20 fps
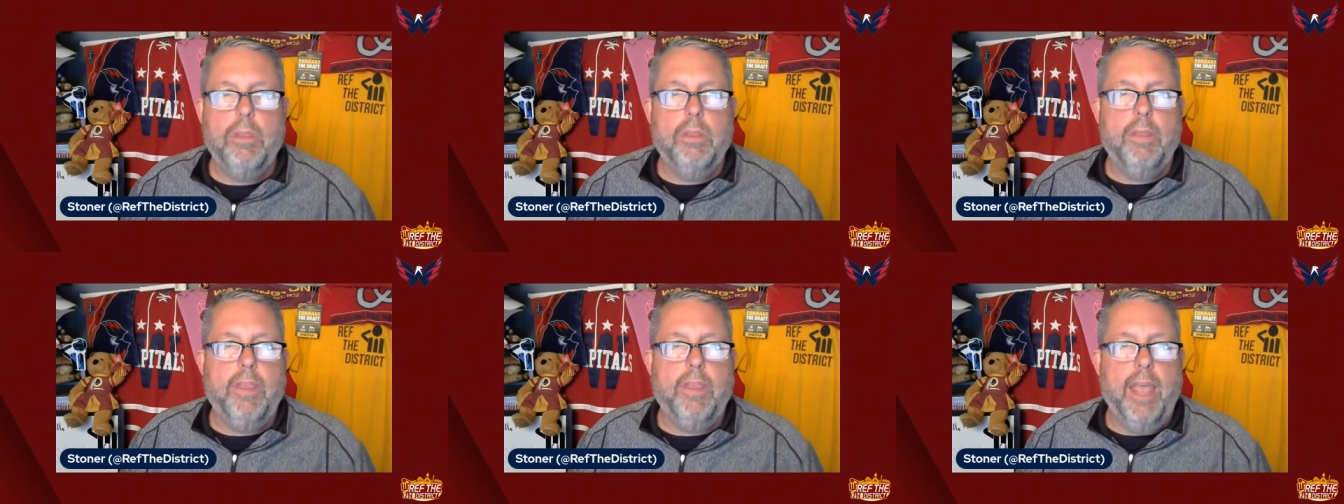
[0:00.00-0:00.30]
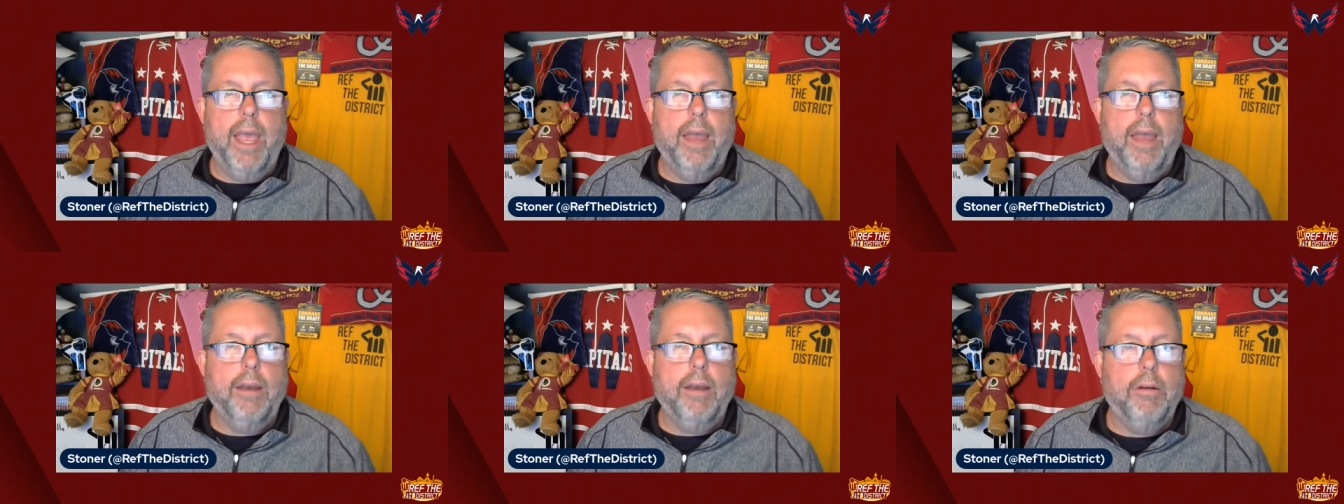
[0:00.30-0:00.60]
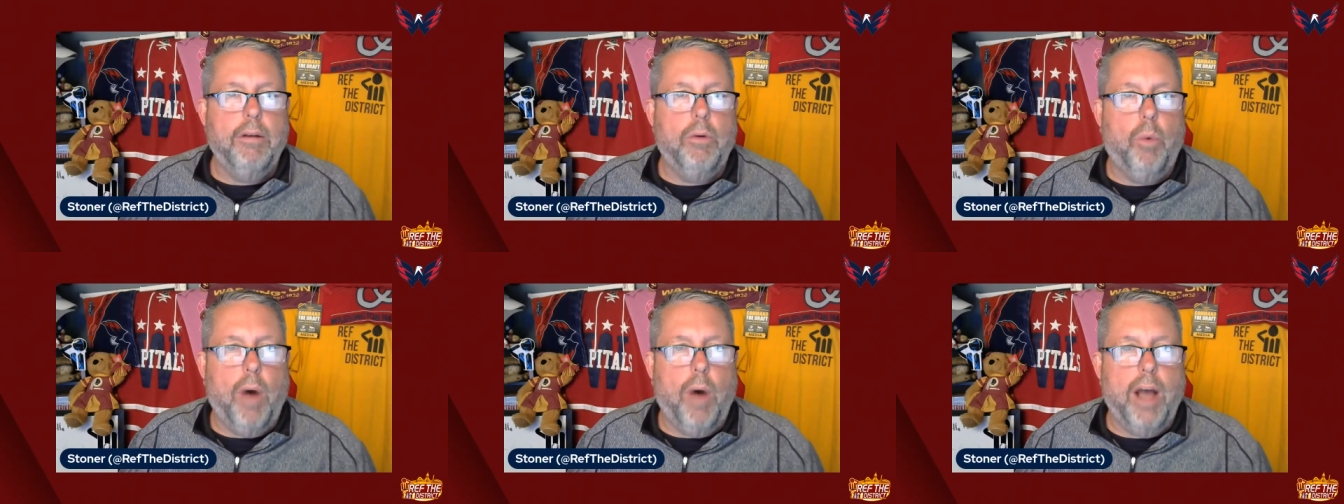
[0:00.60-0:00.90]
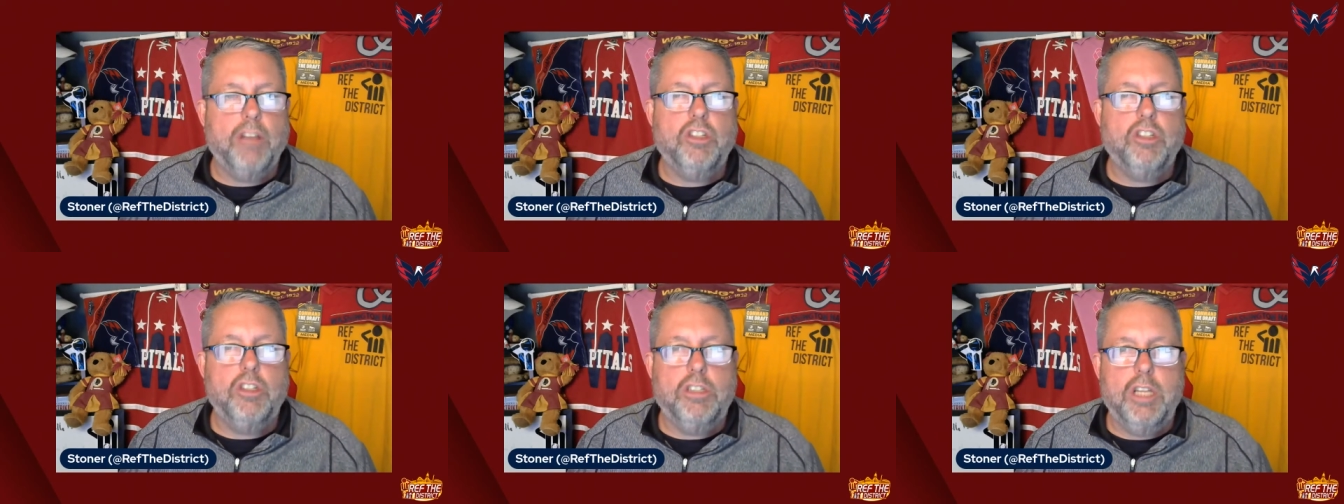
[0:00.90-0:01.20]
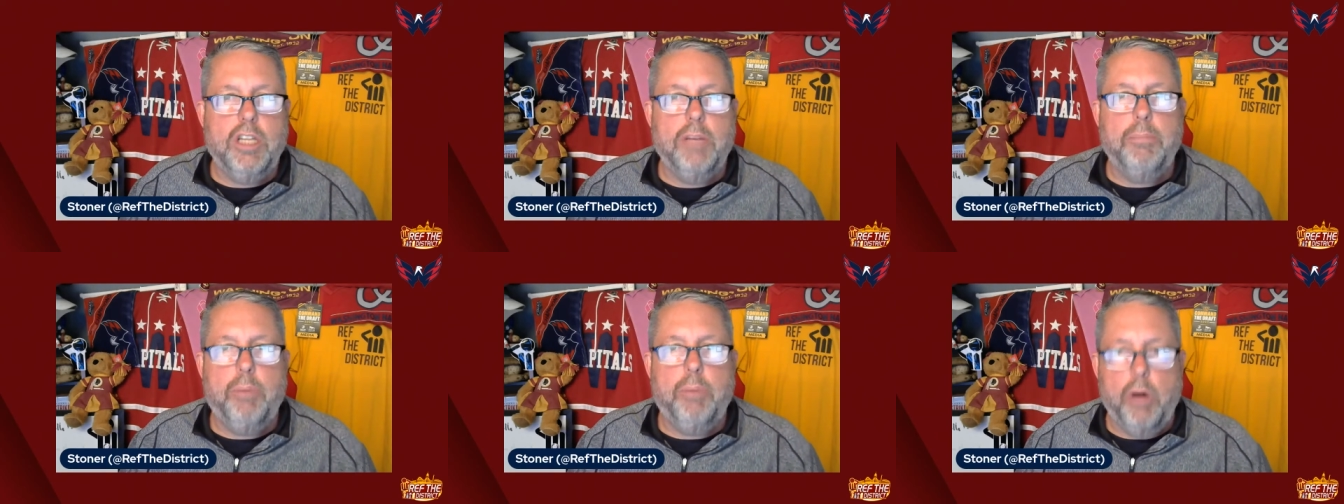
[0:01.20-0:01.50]
that
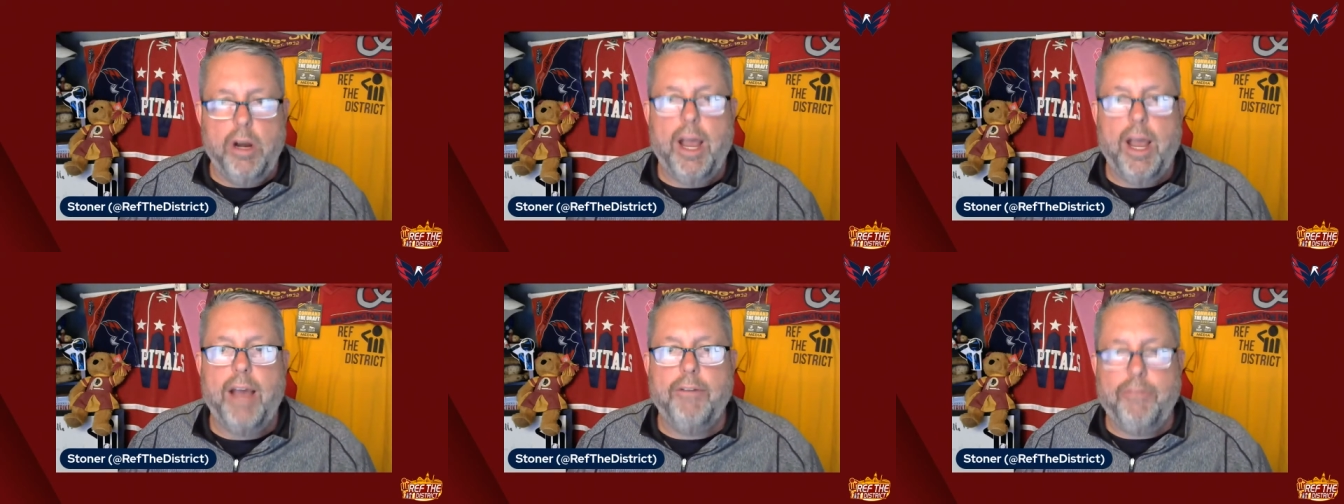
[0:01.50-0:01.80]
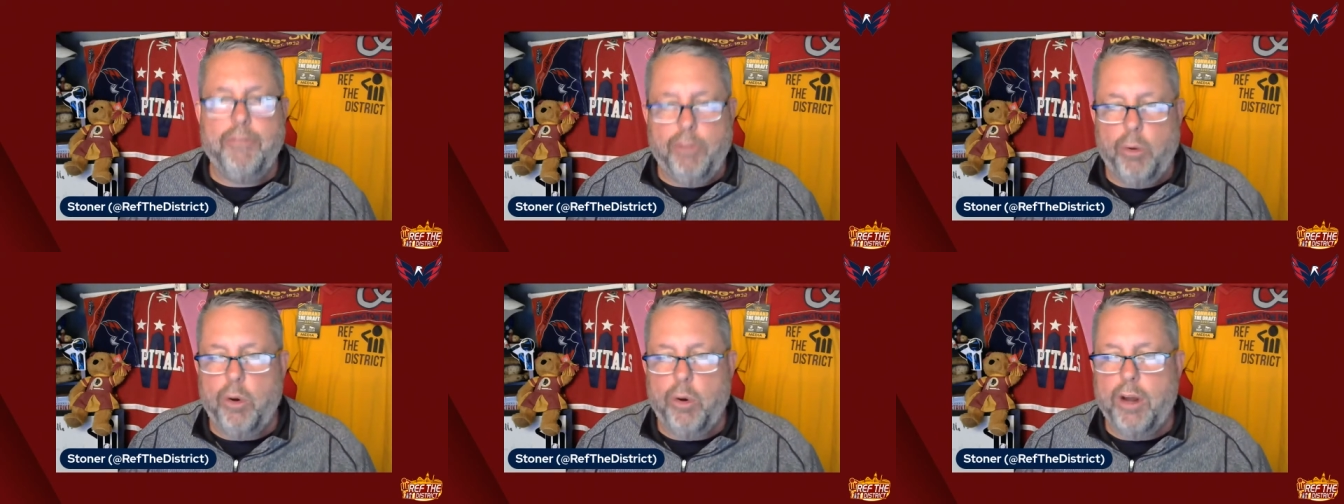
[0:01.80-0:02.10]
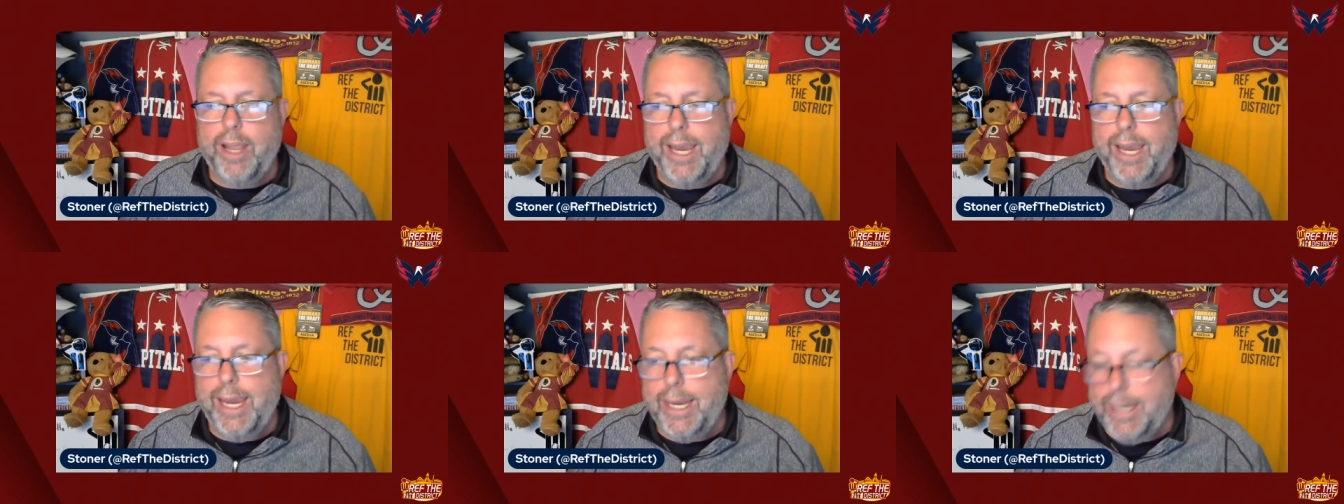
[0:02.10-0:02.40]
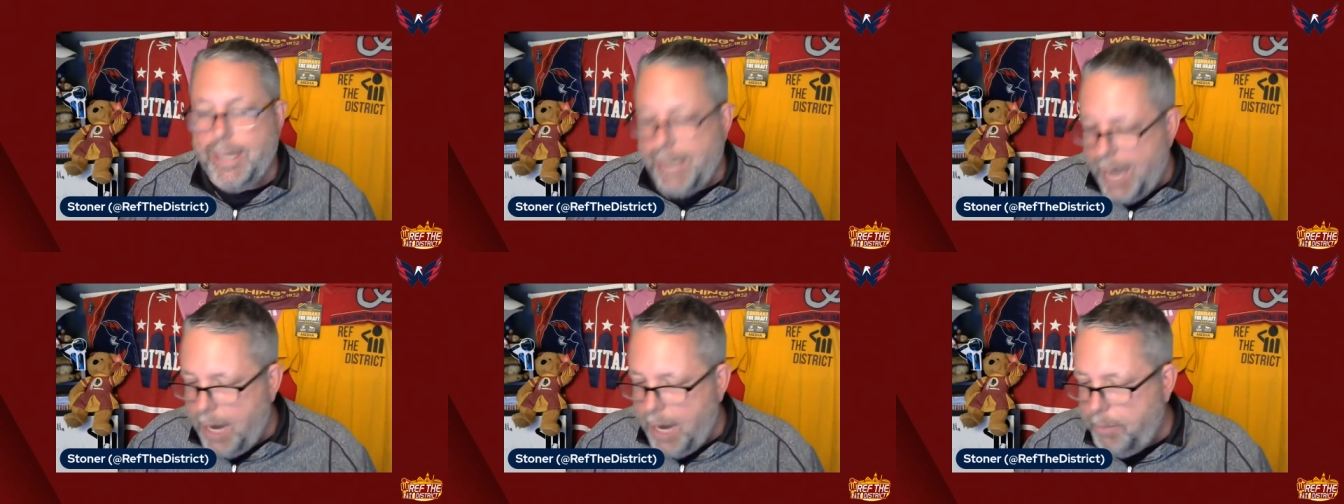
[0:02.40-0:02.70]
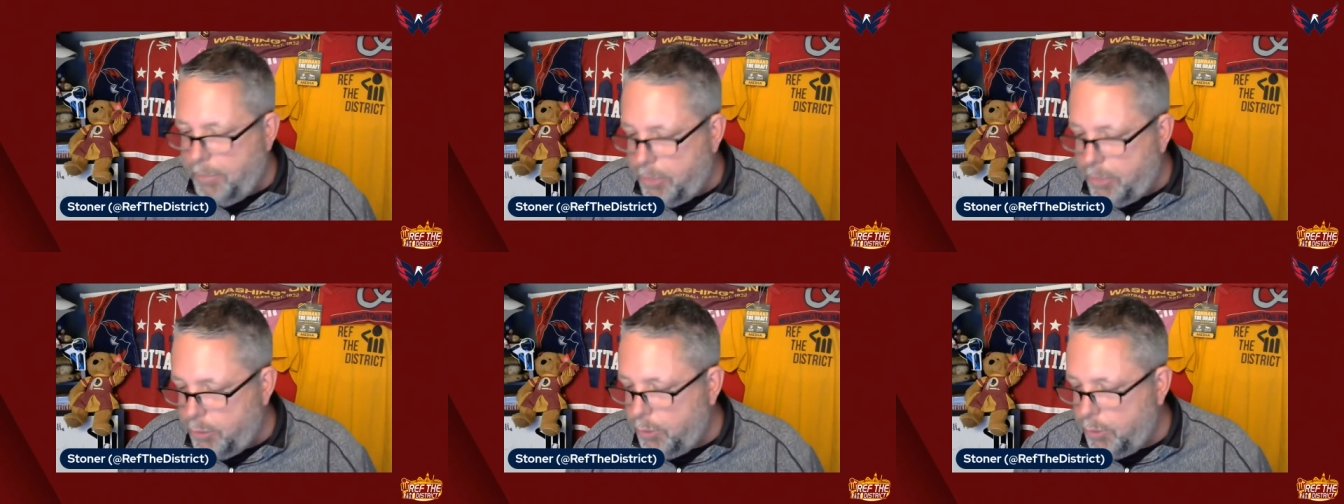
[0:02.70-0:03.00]
Washington put on Florida in game
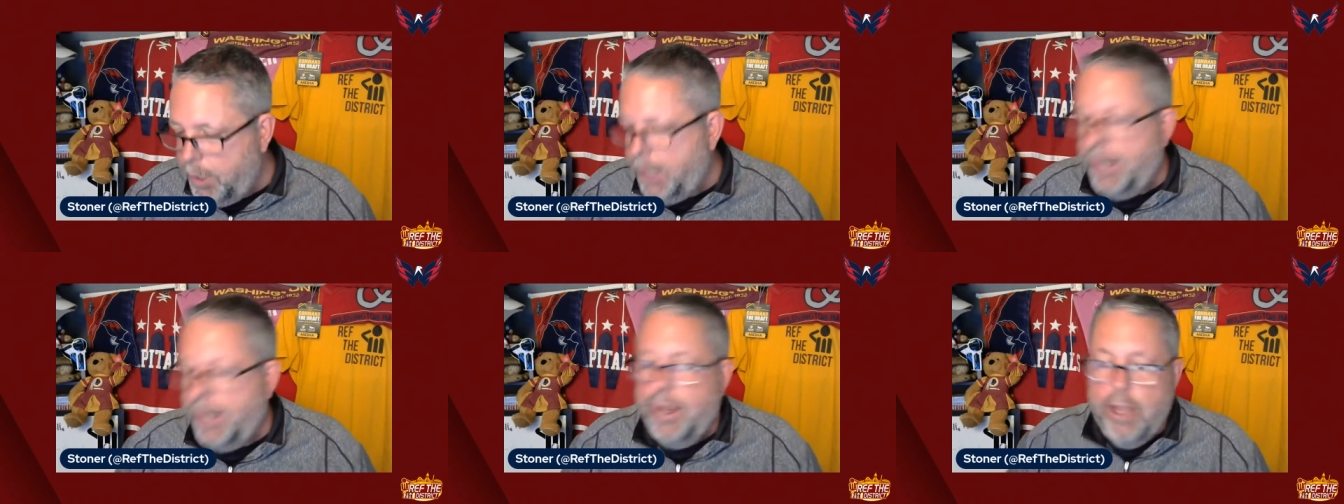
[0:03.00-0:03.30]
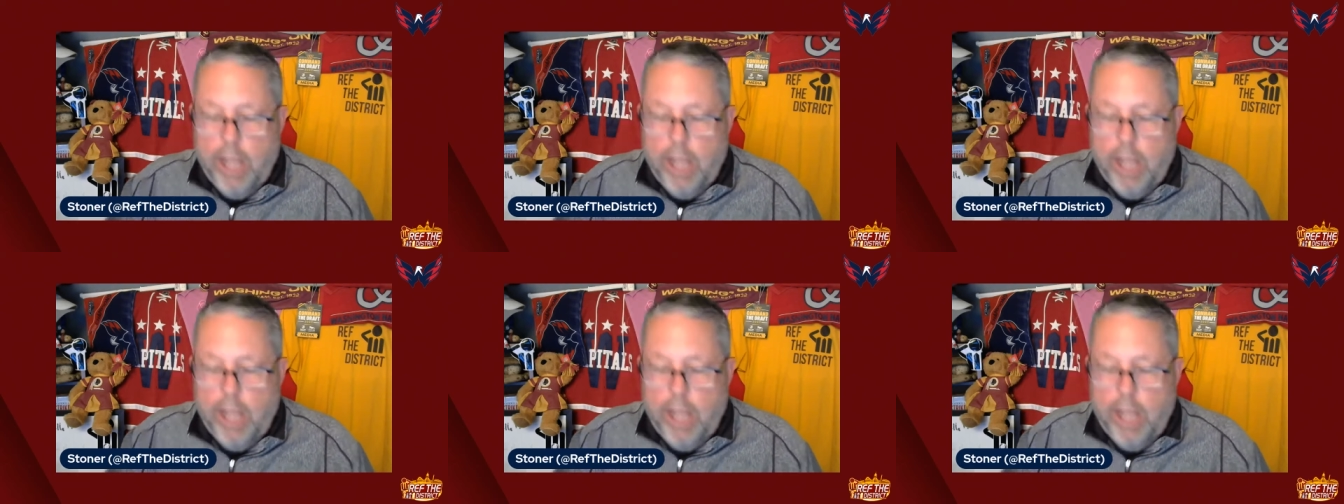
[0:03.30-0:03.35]
three.